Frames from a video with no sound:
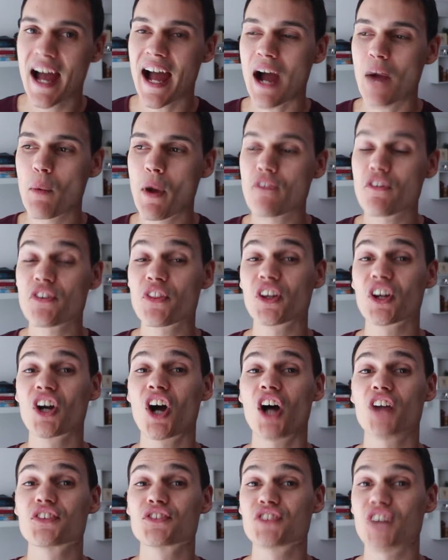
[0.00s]
However, the
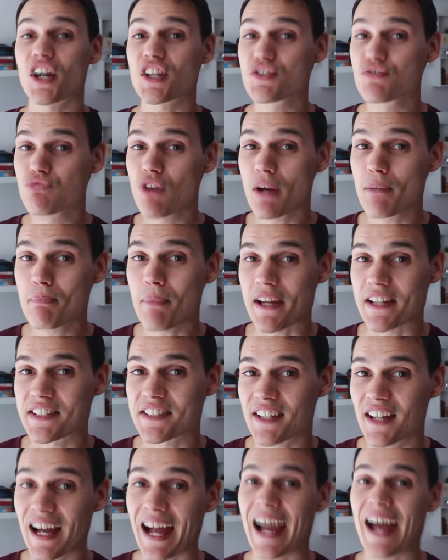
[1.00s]
car does run
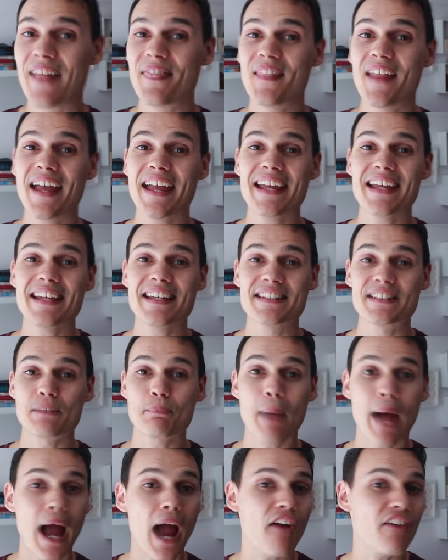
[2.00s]
better and there is
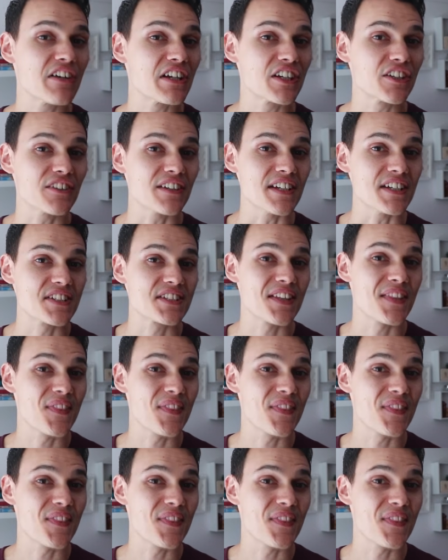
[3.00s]
a power increase,